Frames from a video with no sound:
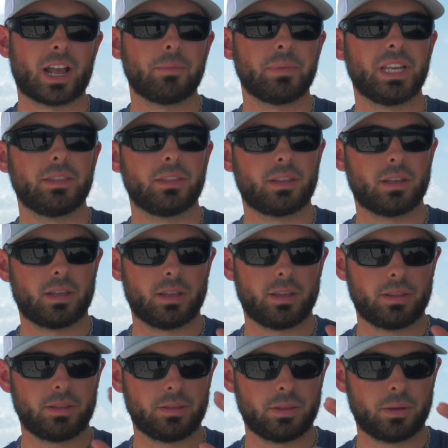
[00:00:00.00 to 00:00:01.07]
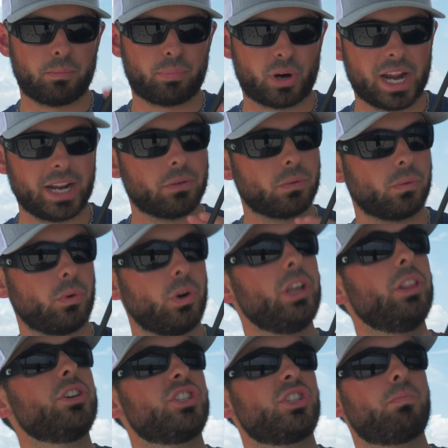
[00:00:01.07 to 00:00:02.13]
I mean, the braid
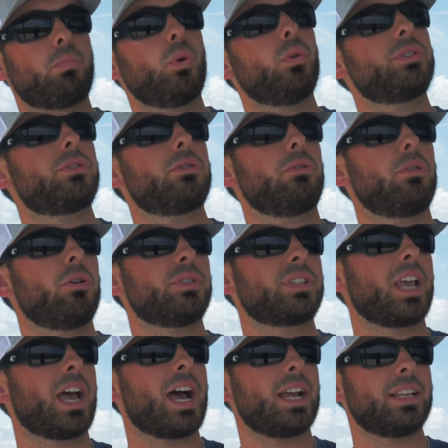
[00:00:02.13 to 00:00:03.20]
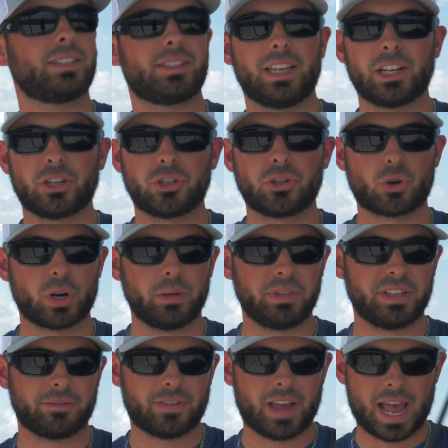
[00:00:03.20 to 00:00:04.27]
really spools through those guides
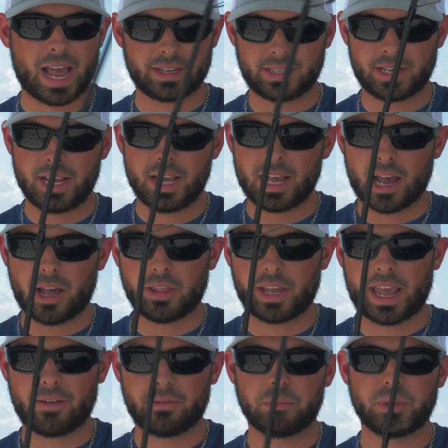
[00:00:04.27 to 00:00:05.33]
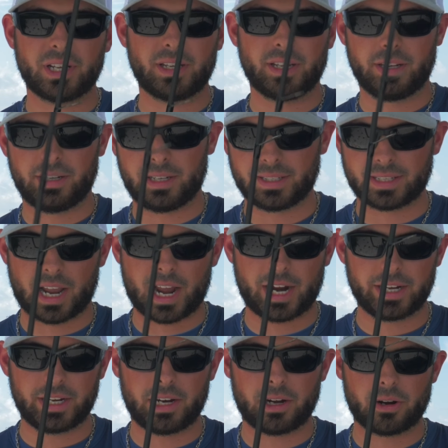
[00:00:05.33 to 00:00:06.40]
extremely fast. How they have them
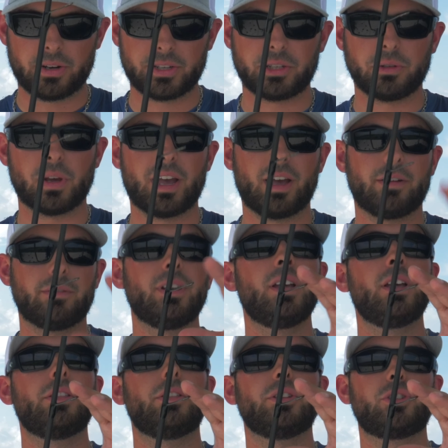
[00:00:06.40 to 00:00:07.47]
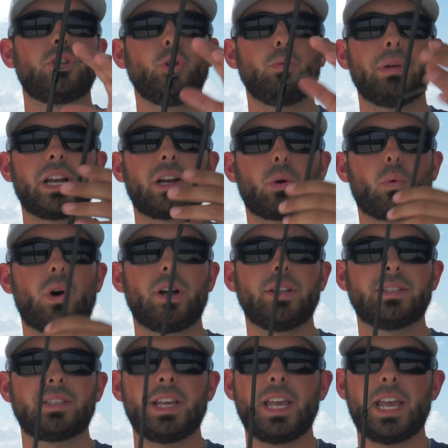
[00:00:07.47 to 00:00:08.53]
designed here is you have the two bigger
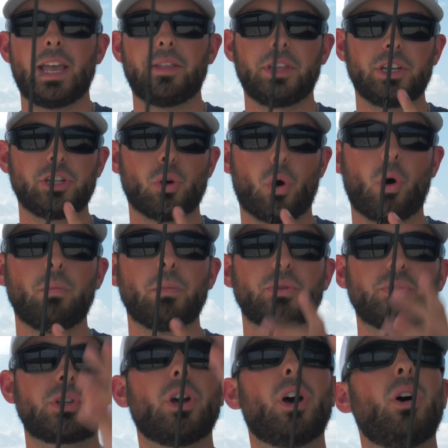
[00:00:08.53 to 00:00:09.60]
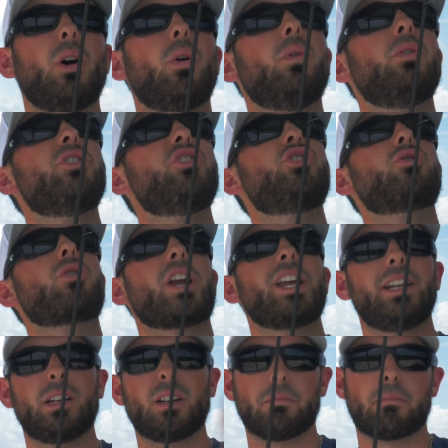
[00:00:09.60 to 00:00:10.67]
ones, and then you almost go
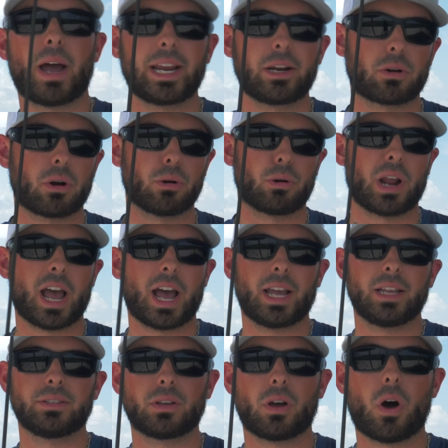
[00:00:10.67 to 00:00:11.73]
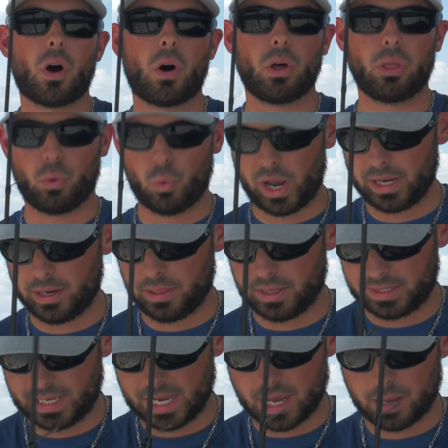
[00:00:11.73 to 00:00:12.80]
straight into micro guides all the way to the
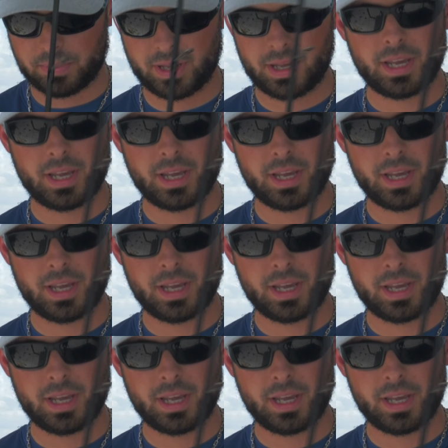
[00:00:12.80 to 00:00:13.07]
tip.